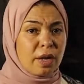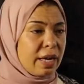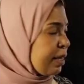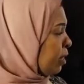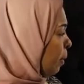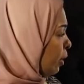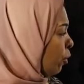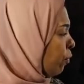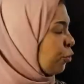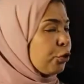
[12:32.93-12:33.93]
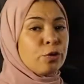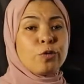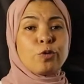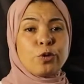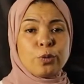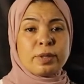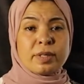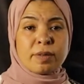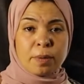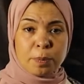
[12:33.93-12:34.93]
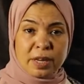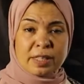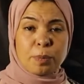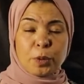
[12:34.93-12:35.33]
it's better for you to use the present